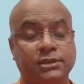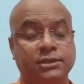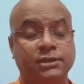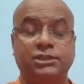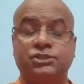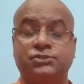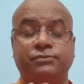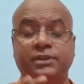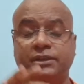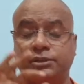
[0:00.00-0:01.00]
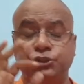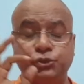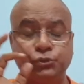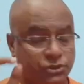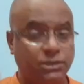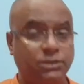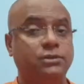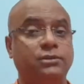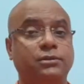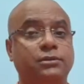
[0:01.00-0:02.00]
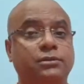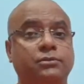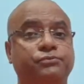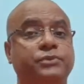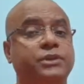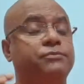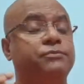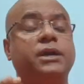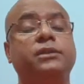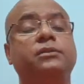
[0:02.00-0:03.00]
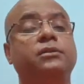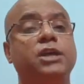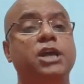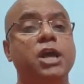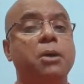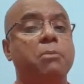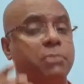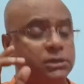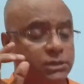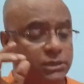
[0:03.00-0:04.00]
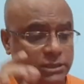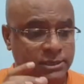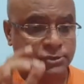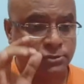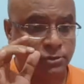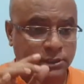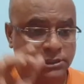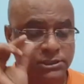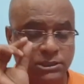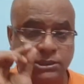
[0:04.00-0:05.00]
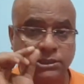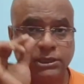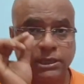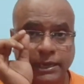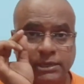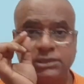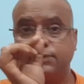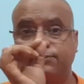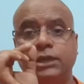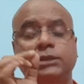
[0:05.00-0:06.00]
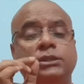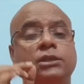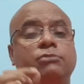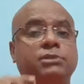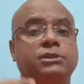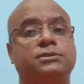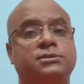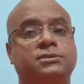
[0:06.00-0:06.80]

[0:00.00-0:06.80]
it's very juicy, very fine, but it has got a sticky adhesive like thing with it.